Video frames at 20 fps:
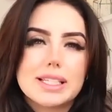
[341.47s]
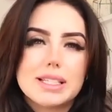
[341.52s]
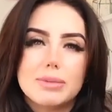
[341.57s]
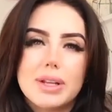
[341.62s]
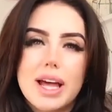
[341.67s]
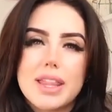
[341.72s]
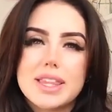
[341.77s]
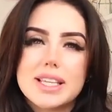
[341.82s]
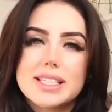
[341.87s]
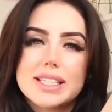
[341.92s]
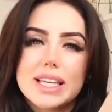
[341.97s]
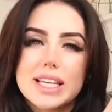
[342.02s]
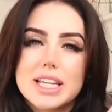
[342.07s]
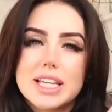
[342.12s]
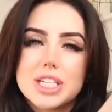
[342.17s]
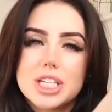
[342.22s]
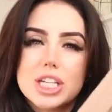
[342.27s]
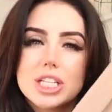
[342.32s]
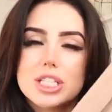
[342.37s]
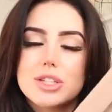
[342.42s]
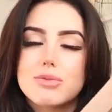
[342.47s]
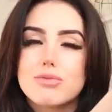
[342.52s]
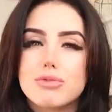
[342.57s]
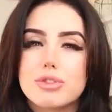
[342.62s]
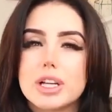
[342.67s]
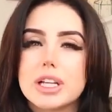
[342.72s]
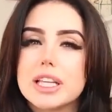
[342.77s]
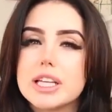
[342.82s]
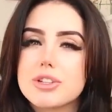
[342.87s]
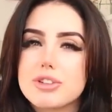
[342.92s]
some leather skinny jeans and
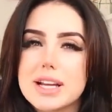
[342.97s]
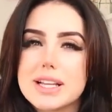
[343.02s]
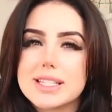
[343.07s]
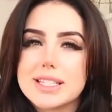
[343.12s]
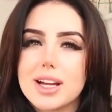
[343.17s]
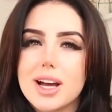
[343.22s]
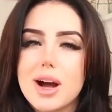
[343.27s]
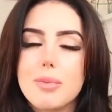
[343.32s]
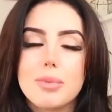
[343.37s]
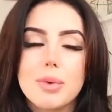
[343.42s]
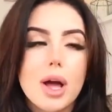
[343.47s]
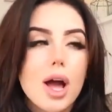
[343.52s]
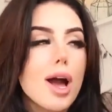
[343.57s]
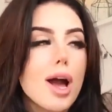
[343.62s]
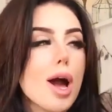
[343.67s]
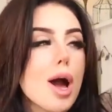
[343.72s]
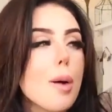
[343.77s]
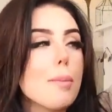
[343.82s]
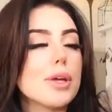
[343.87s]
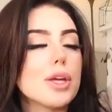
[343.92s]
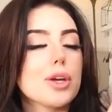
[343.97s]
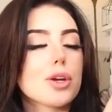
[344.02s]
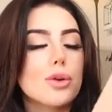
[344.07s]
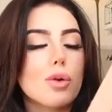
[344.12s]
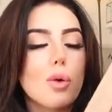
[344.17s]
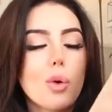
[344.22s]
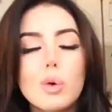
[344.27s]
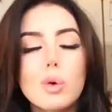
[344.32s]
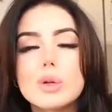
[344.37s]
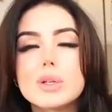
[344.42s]
really dress it up, but you
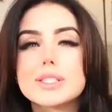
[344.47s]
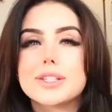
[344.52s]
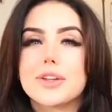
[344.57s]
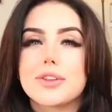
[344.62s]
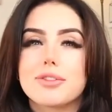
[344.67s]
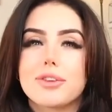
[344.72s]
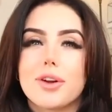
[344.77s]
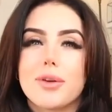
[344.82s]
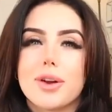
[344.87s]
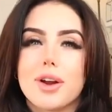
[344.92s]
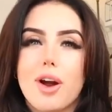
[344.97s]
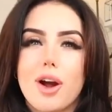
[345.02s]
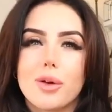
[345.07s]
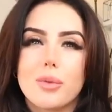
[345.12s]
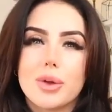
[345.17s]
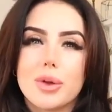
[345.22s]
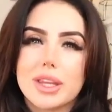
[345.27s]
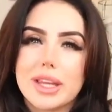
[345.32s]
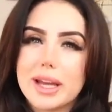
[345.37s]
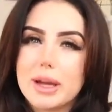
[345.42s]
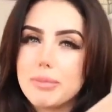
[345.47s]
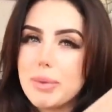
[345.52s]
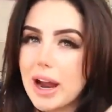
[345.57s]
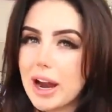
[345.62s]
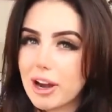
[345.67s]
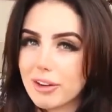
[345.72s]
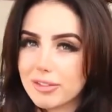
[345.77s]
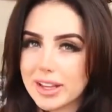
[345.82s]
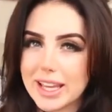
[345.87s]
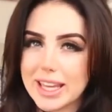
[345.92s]
could also throw it on with like a
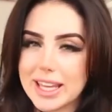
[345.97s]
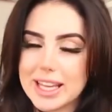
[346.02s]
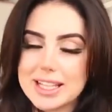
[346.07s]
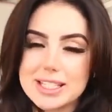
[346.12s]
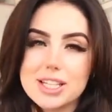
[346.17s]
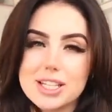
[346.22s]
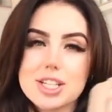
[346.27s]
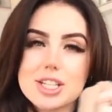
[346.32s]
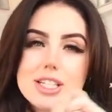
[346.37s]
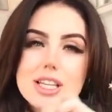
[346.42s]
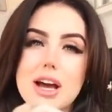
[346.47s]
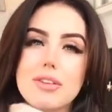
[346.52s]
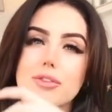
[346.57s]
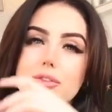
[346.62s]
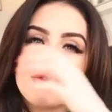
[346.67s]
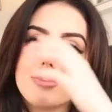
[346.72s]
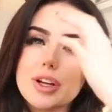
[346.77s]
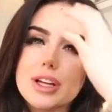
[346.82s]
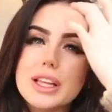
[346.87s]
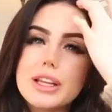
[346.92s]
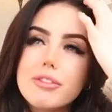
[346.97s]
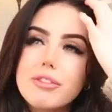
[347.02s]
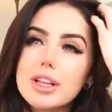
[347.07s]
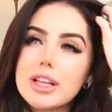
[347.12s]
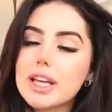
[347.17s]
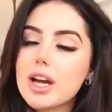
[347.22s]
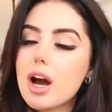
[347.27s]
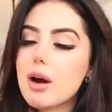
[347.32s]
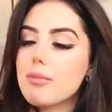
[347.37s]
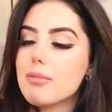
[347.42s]
pair of leggings and just have a really,
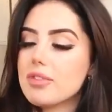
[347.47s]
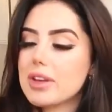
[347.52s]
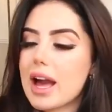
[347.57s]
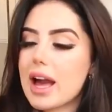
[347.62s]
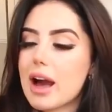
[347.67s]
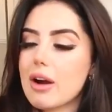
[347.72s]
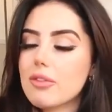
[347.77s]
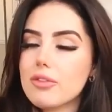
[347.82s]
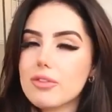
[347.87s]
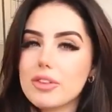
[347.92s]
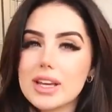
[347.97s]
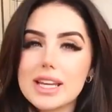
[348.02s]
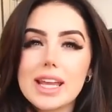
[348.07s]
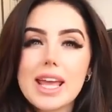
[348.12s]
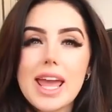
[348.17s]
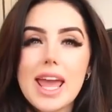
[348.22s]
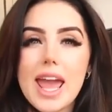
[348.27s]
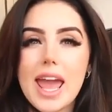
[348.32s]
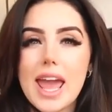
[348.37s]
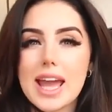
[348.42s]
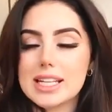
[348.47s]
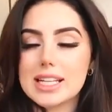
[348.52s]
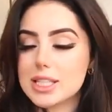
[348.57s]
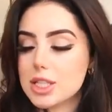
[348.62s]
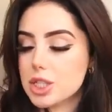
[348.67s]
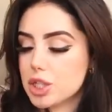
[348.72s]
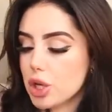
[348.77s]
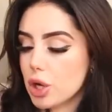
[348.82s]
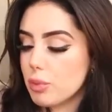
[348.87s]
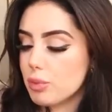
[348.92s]
really comfy outfit. It's
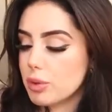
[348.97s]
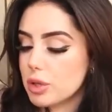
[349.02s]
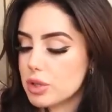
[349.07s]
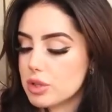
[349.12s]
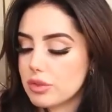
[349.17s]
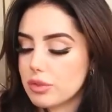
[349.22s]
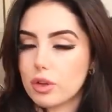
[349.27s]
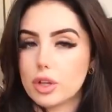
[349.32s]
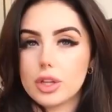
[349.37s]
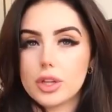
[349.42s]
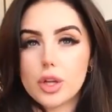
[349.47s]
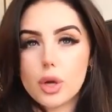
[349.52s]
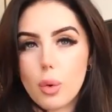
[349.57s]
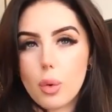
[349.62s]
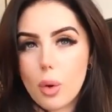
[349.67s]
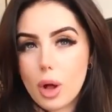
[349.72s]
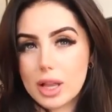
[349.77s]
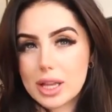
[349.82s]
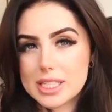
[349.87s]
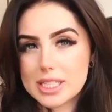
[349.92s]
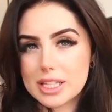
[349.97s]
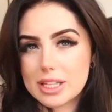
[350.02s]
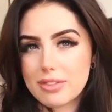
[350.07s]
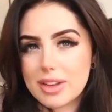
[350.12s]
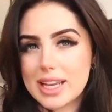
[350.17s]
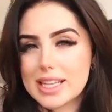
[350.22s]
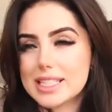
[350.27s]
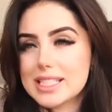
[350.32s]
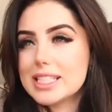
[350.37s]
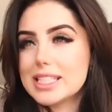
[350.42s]
so beautiful. The quality of
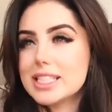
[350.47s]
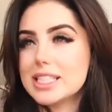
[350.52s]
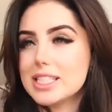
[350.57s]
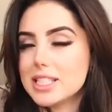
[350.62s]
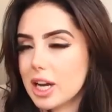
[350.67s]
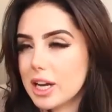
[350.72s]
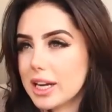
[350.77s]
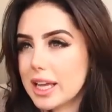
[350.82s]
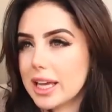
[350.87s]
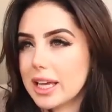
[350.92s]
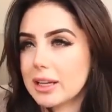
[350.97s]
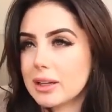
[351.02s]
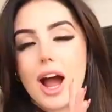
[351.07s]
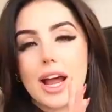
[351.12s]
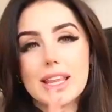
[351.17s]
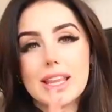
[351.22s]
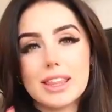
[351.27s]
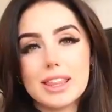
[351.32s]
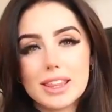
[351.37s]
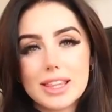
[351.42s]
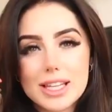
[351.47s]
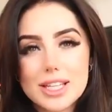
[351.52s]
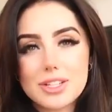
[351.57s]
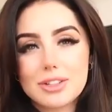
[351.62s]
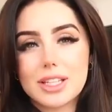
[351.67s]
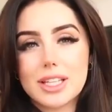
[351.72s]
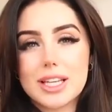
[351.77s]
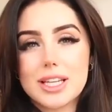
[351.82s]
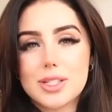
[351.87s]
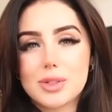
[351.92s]
it is stunning. I
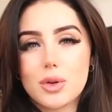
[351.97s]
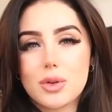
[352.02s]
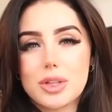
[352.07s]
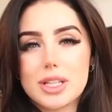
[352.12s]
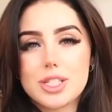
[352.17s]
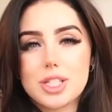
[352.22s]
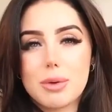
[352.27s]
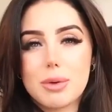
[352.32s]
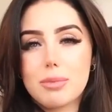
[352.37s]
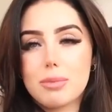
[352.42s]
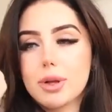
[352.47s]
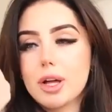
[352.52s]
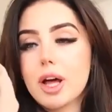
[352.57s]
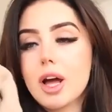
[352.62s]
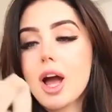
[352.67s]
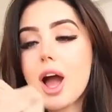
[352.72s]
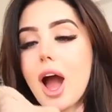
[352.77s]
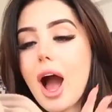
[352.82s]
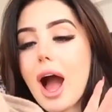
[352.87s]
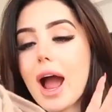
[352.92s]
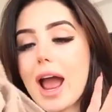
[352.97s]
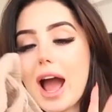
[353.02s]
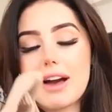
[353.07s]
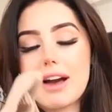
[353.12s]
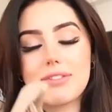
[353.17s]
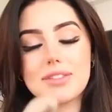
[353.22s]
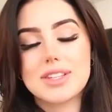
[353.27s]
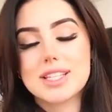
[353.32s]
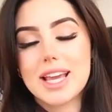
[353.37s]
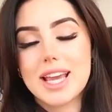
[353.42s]
literally adore this jumper. I
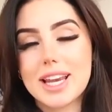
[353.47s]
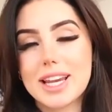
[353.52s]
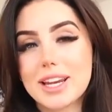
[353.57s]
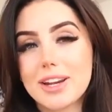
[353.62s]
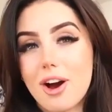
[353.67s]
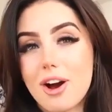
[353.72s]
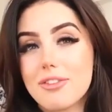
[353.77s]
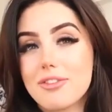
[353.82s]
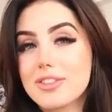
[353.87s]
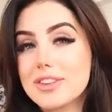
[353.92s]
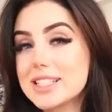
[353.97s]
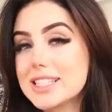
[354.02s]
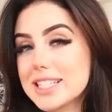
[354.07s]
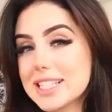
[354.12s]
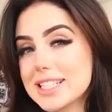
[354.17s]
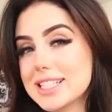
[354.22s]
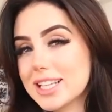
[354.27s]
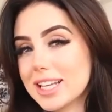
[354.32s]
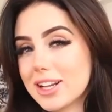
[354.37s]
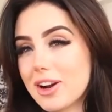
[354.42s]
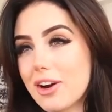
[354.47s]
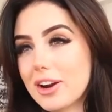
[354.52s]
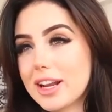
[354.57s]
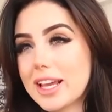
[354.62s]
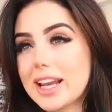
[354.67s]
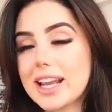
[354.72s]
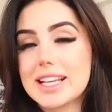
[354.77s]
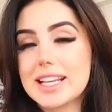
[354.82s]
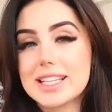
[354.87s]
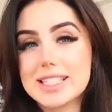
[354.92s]
haven't taken it off since I got
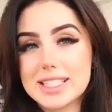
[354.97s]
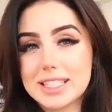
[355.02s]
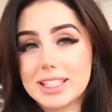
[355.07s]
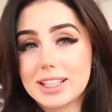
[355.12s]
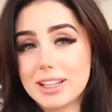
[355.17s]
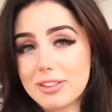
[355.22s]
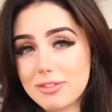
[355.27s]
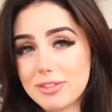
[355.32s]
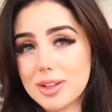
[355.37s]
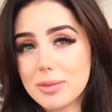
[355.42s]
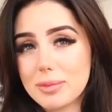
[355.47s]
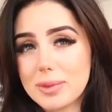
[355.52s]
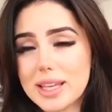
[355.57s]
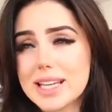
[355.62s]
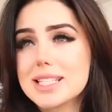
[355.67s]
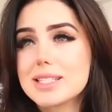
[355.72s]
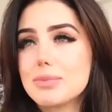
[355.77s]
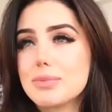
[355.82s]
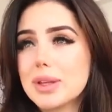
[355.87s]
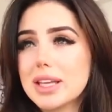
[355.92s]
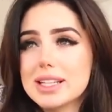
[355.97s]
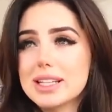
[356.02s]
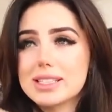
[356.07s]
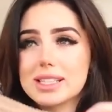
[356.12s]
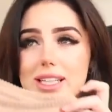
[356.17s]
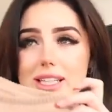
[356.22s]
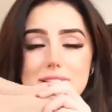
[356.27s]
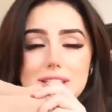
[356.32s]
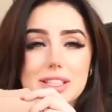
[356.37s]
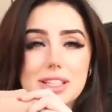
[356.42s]
it until I filmed this, because
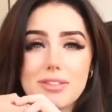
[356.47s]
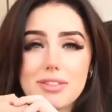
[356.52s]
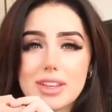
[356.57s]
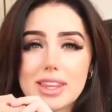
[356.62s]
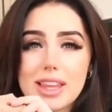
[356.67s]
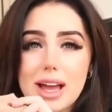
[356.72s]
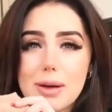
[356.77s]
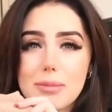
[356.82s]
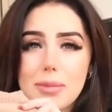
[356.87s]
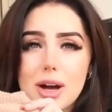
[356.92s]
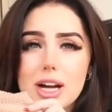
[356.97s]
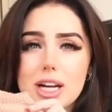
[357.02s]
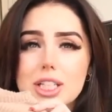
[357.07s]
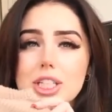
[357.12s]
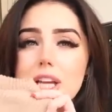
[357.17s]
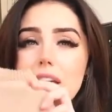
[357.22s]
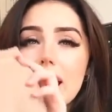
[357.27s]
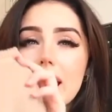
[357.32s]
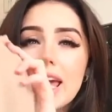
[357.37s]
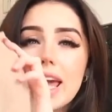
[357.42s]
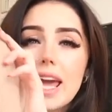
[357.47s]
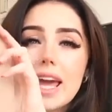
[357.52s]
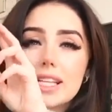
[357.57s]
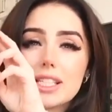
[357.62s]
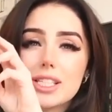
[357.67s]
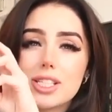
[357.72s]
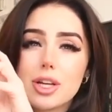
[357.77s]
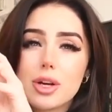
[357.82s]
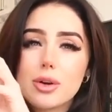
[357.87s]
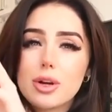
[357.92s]
I just love it that much.
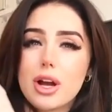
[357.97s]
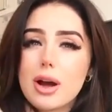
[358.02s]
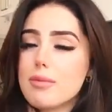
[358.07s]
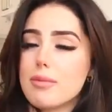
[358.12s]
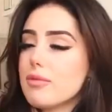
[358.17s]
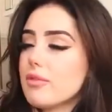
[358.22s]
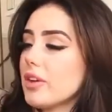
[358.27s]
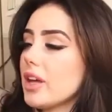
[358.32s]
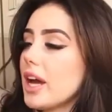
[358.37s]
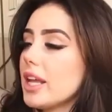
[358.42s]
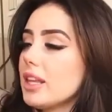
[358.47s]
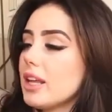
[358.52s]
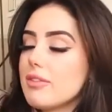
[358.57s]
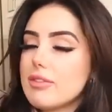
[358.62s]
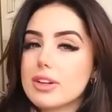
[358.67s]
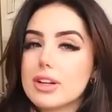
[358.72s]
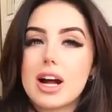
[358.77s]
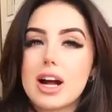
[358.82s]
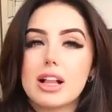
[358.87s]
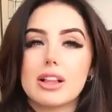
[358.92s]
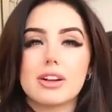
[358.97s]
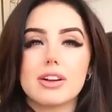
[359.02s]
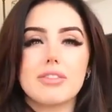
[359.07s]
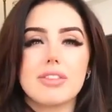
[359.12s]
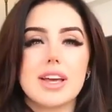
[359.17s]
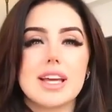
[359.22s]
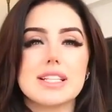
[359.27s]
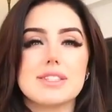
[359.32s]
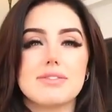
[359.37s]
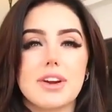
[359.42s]
It's so comfy. I love the color of
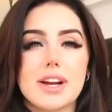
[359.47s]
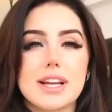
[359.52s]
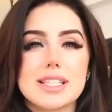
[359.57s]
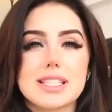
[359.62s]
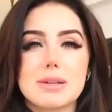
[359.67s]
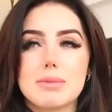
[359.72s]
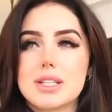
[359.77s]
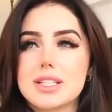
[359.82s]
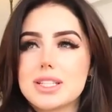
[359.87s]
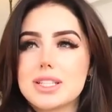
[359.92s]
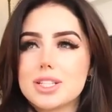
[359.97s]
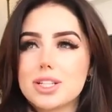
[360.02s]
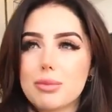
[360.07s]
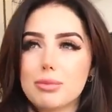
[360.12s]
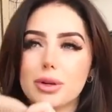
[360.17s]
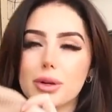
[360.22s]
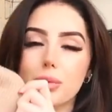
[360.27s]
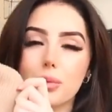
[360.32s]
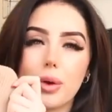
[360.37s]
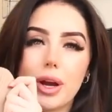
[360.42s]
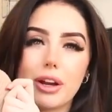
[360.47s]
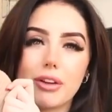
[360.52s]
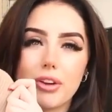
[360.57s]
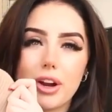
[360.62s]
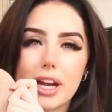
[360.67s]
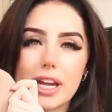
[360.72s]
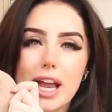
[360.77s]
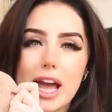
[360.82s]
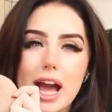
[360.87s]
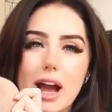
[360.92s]
it. It's very similar to the jumper I'm wearing
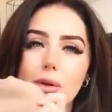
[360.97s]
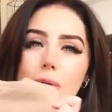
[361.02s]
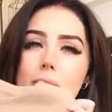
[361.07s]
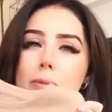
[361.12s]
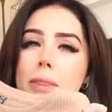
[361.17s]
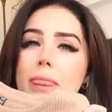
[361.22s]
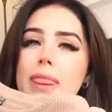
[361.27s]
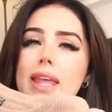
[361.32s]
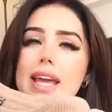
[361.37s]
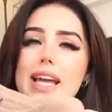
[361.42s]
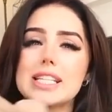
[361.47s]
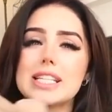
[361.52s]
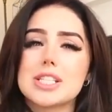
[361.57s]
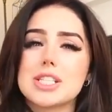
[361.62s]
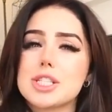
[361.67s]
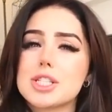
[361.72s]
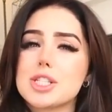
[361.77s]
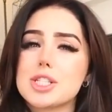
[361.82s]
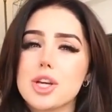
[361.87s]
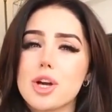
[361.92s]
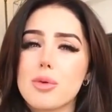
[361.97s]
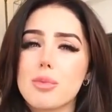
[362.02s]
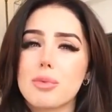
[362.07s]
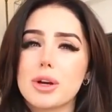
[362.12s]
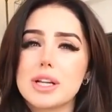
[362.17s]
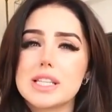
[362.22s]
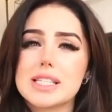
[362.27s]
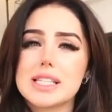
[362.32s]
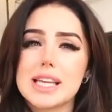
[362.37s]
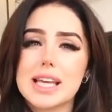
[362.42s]
right now. It's just so
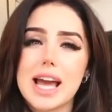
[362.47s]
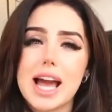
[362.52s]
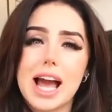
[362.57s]
pretty,